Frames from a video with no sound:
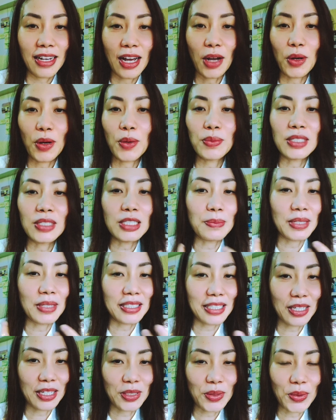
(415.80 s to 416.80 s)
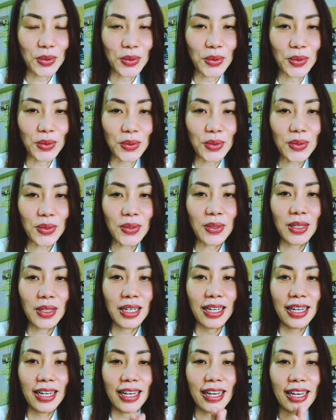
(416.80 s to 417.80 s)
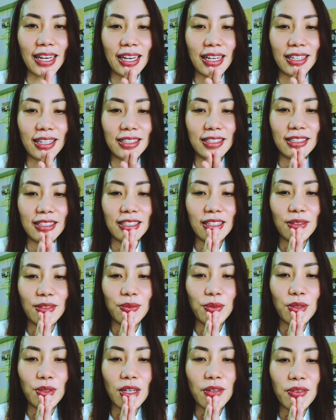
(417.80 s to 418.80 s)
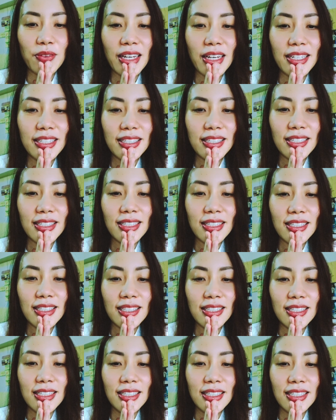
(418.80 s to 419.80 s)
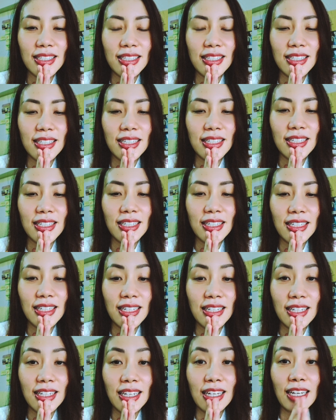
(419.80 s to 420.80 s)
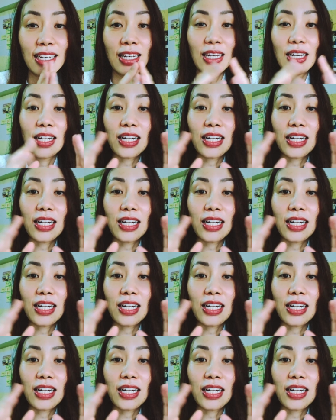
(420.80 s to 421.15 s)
Tomorrow I think I'll share a story. Yeah, there's actually a very nice story to share. If you